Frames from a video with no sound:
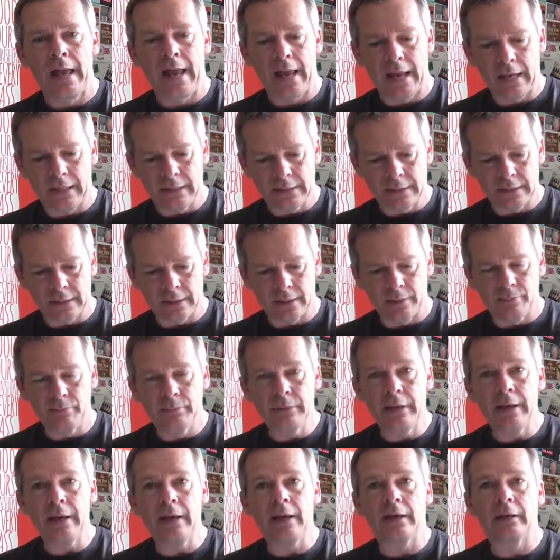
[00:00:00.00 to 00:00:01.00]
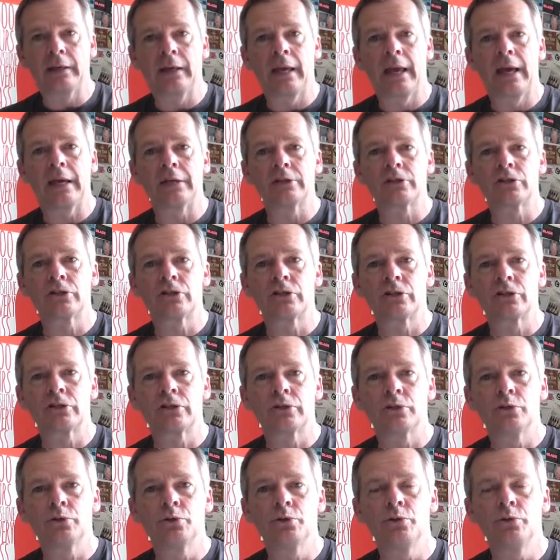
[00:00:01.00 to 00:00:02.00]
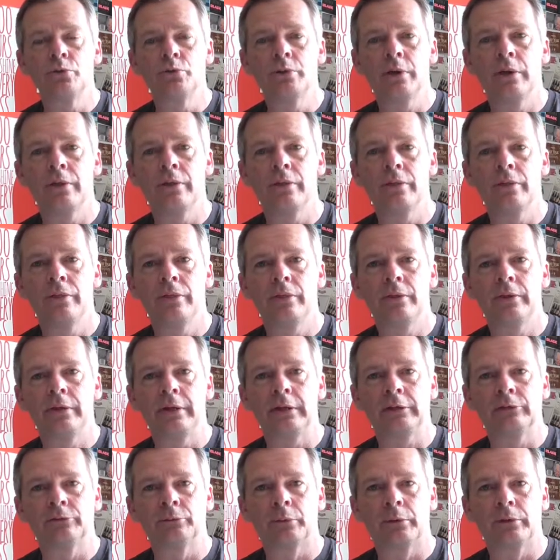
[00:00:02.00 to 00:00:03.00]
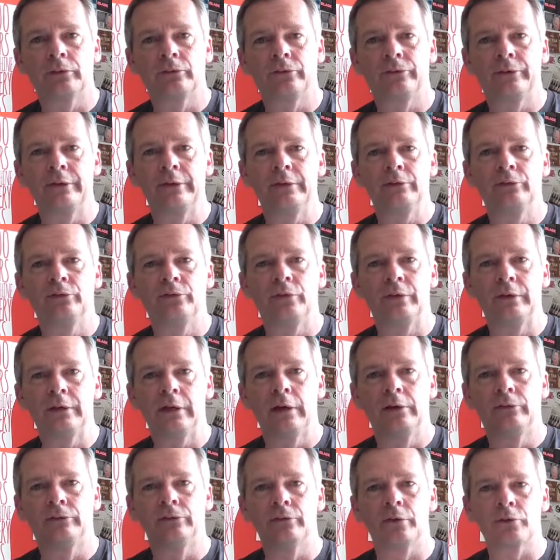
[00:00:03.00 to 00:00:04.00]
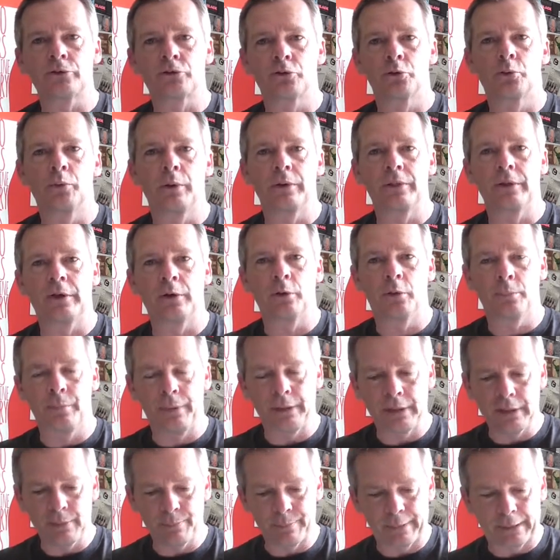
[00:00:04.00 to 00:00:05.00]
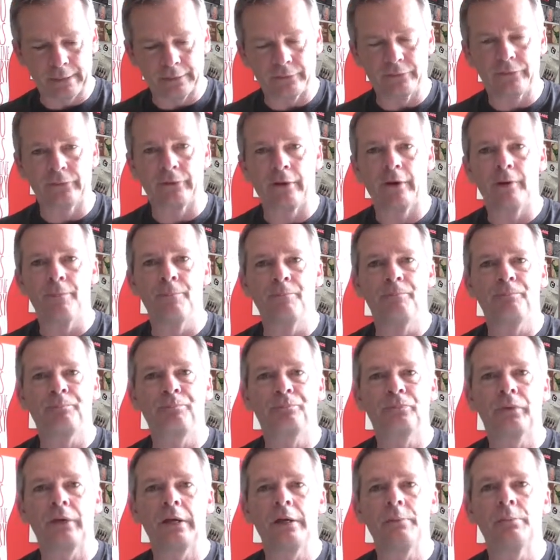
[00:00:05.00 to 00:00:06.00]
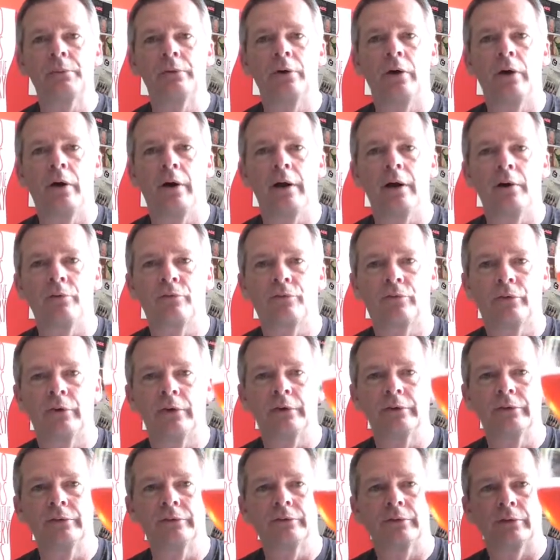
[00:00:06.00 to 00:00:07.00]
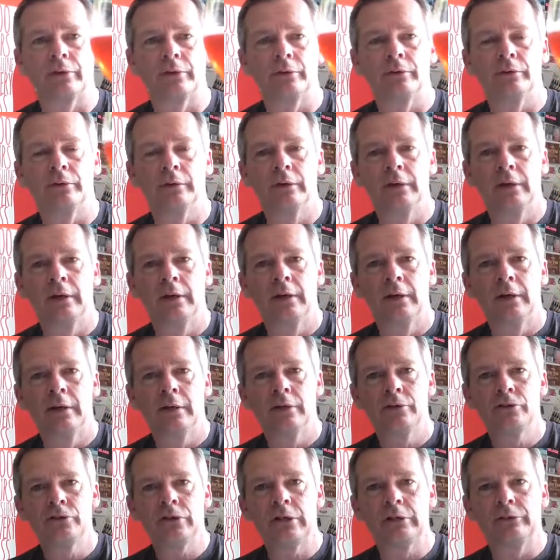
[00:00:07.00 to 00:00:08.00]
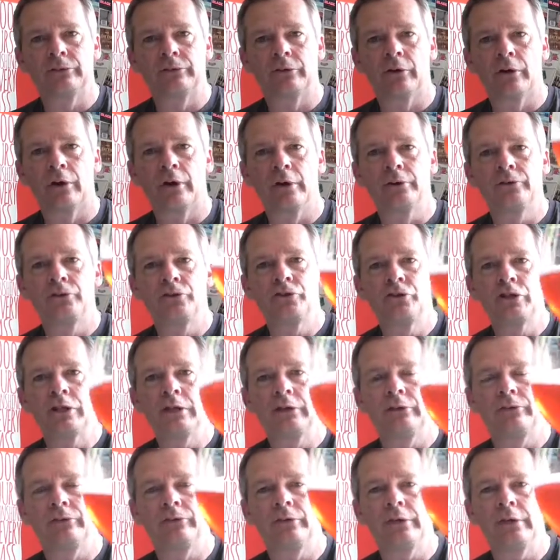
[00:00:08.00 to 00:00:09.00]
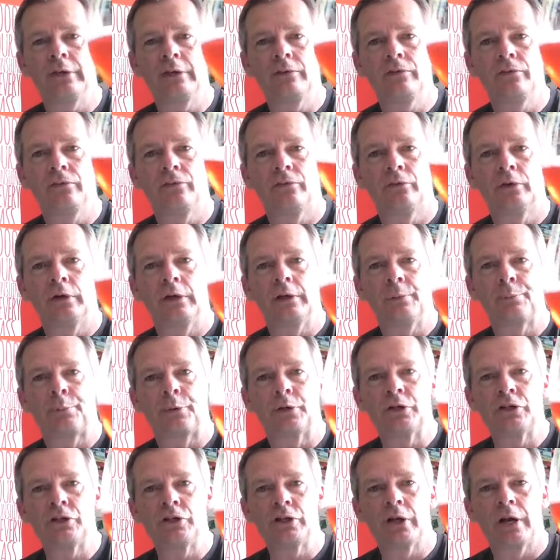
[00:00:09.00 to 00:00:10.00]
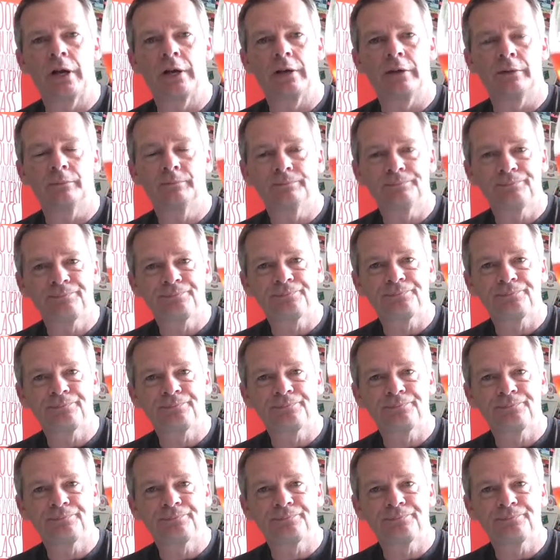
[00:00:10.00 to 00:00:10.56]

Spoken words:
And yeah, catch you in the next one of Steve's videos. Not sure when that'll be, but keep an eye out for it. So cheers, guys. Cheers, Steve. Really appreciate it.